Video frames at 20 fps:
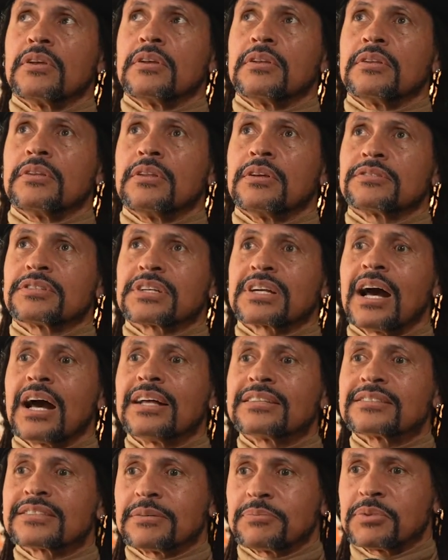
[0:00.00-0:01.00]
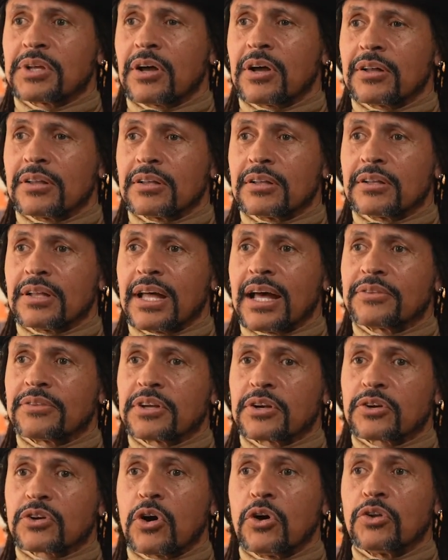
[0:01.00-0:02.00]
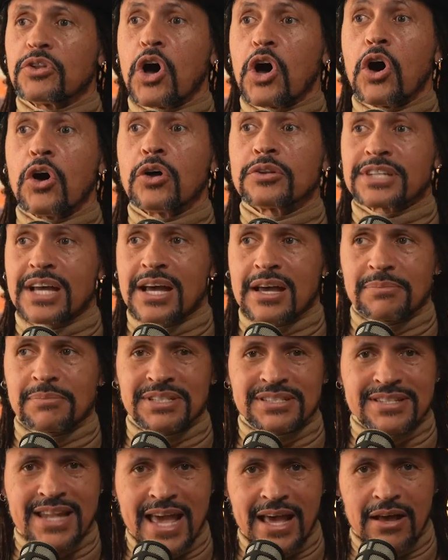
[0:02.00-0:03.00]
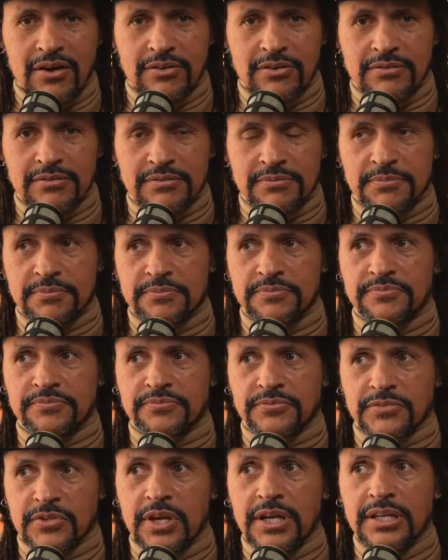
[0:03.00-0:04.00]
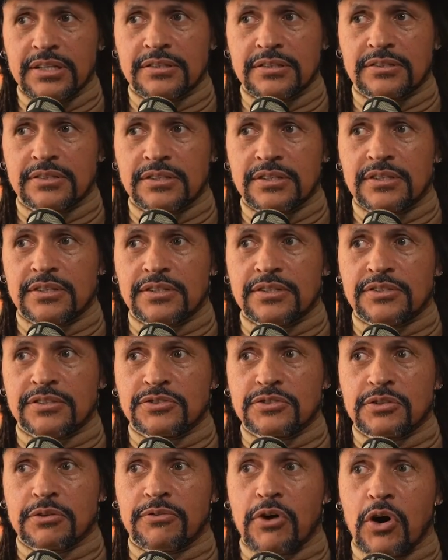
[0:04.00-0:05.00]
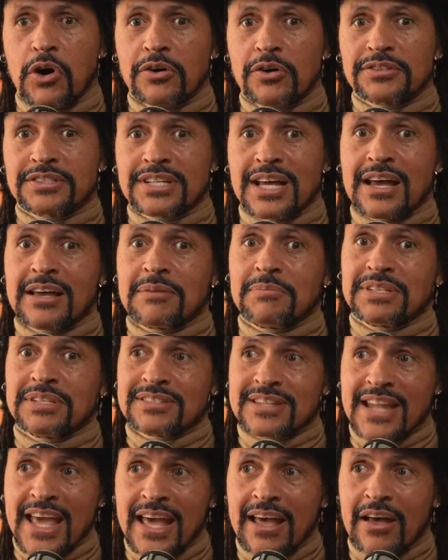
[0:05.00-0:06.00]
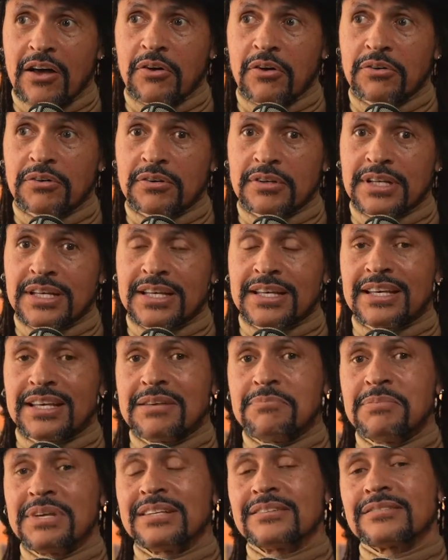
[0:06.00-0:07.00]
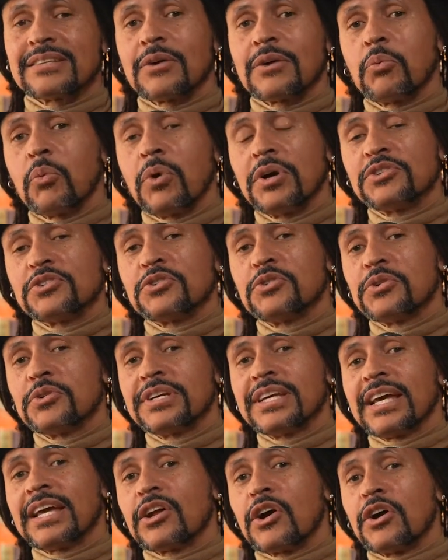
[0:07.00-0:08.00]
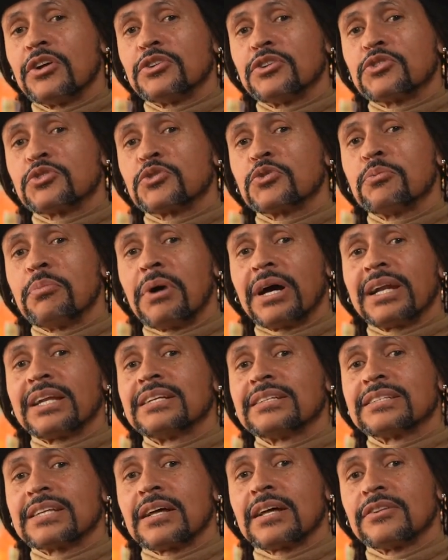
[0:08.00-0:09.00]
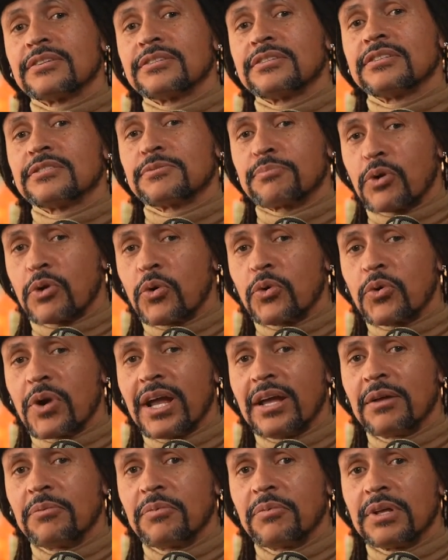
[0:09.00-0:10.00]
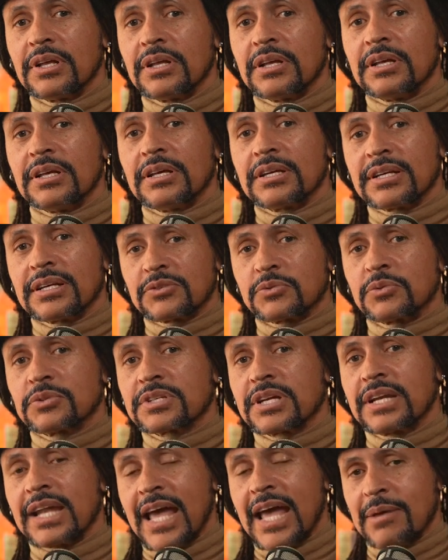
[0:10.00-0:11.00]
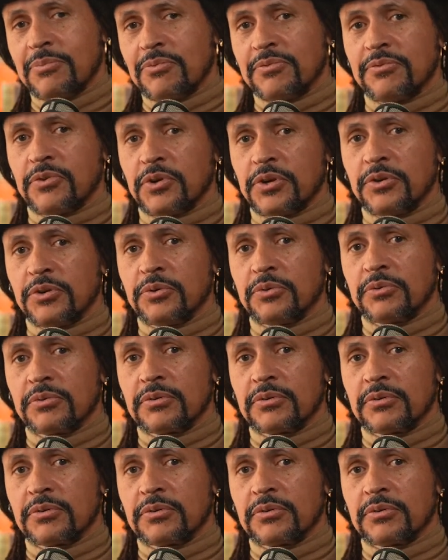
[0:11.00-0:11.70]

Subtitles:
there's a concept out there called all time is now, right? So if all time is now, it means that once you get on the True Body Intelligence program, guess what's going to happen for you?